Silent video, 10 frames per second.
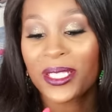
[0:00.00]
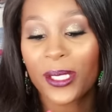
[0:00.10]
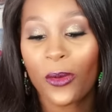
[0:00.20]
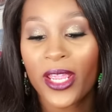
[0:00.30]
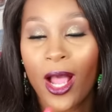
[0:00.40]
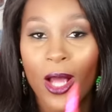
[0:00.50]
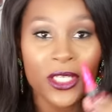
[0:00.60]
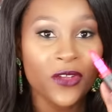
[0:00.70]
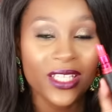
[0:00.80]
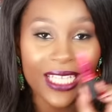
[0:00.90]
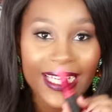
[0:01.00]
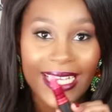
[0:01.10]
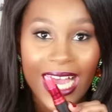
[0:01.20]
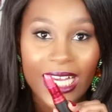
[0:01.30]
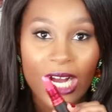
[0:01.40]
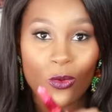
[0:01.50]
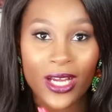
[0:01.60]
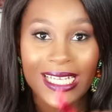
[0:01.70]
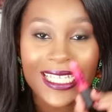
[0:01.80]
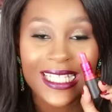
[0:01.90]
So we all know the Lady Gaga
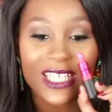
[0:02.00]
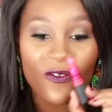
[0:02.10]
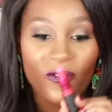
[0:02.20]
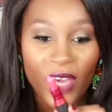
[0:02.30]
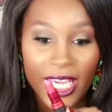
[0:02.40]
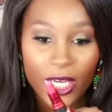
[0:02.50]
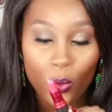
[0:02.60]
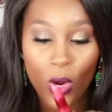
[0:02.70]
one is the fake